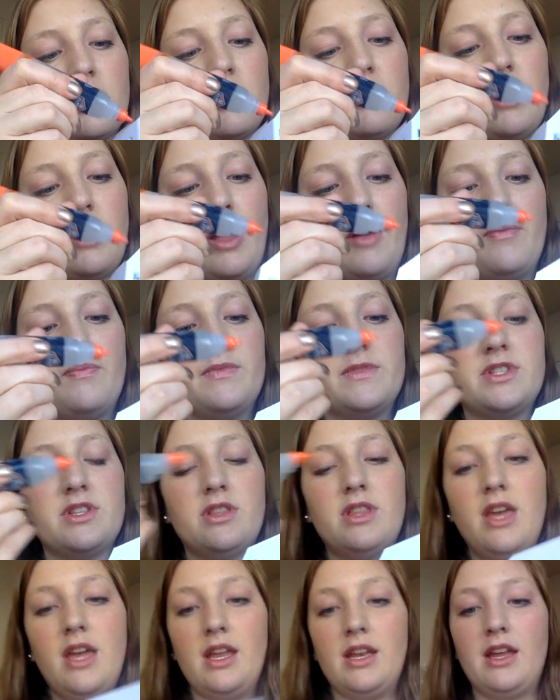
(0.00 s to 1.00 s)
Okay, so
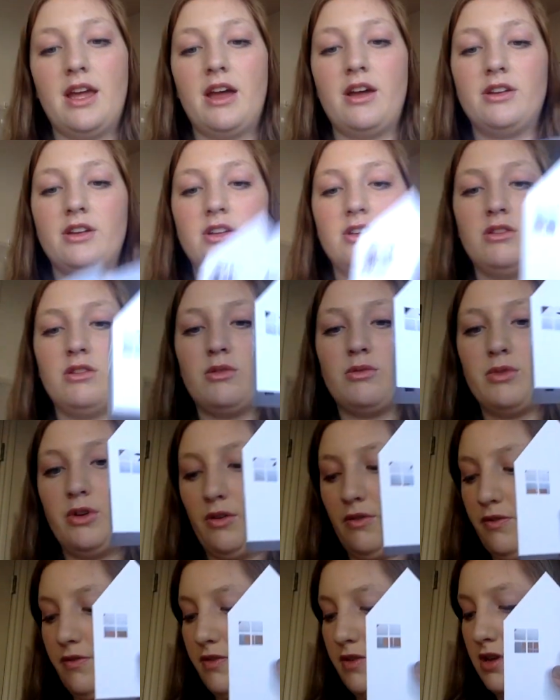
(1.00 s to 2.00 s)
then how to do the
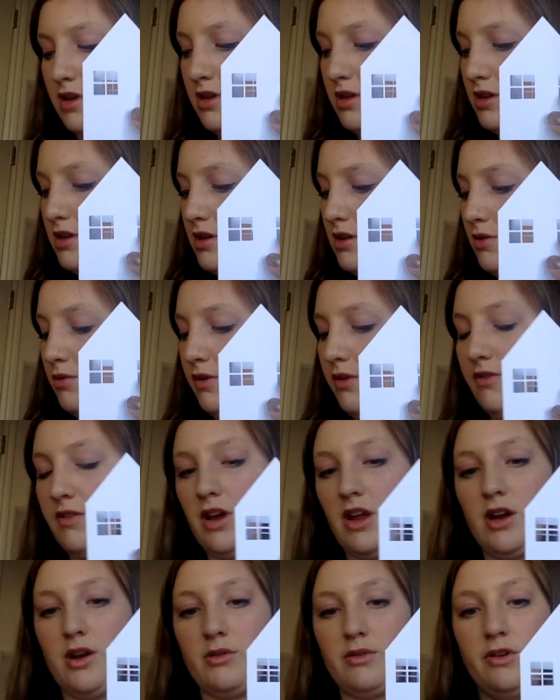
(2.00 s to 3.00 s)
roof. We've
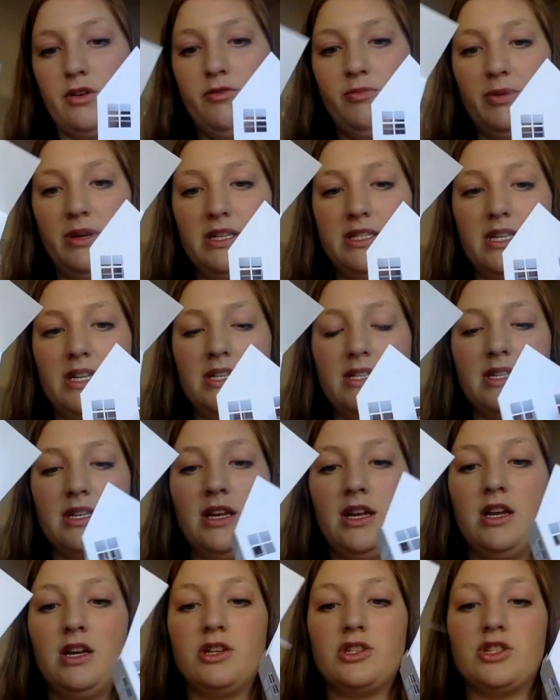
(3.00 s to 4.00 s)
got our roof pieces.
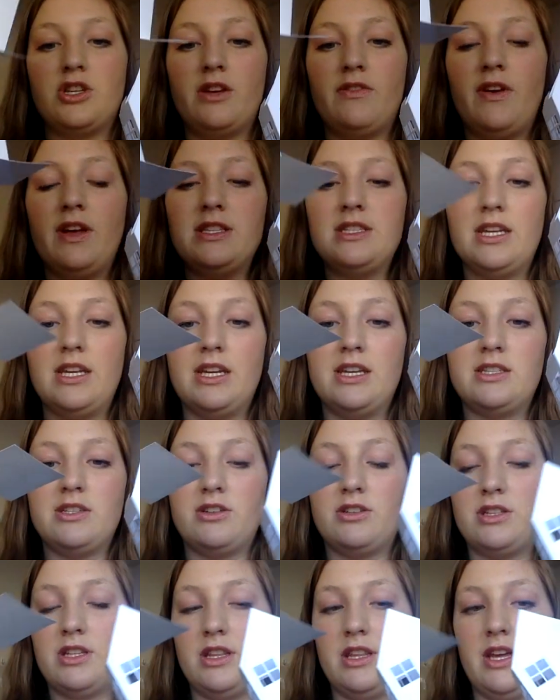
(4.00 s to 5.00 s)
She finds it
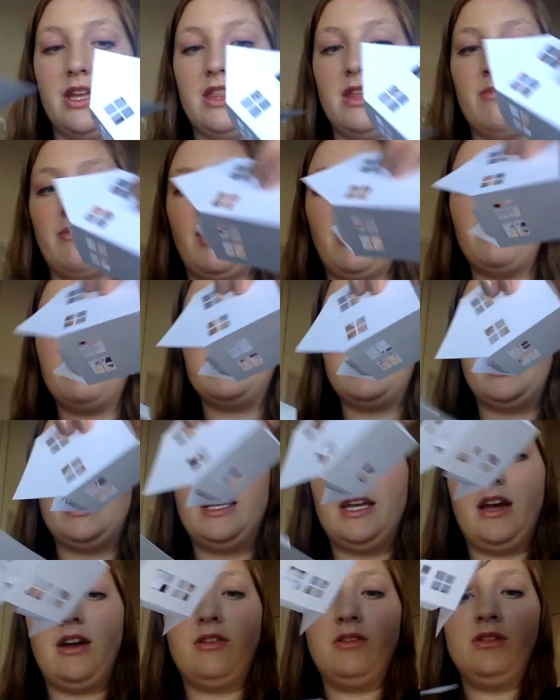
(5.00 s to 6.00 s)
easier to lay them upside
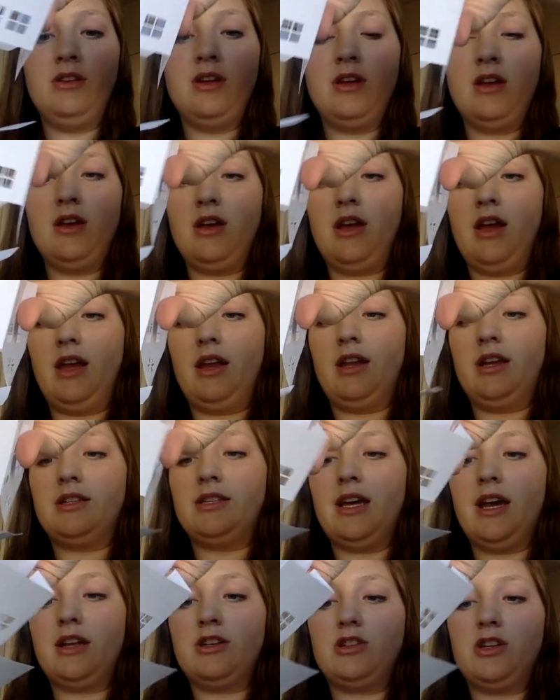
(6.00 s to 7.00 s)
down and
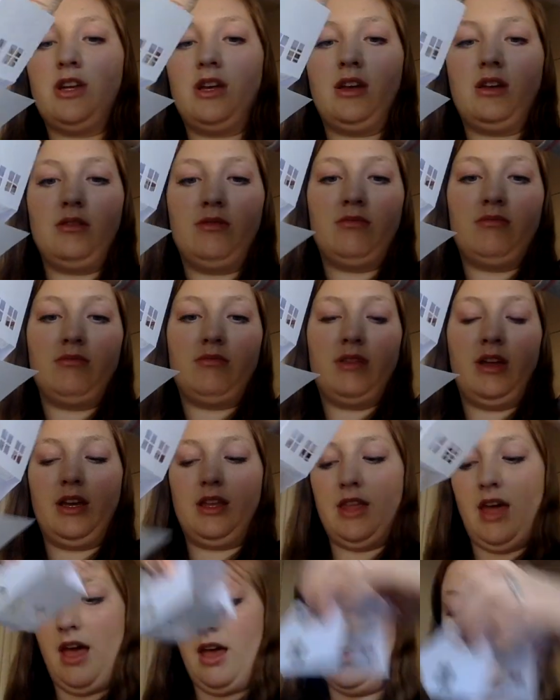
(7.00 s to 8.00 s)
attach it like
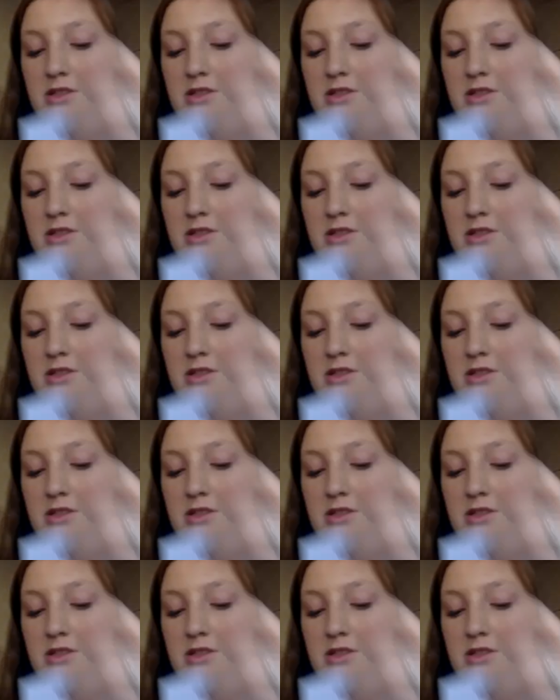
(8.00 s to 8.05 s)
that.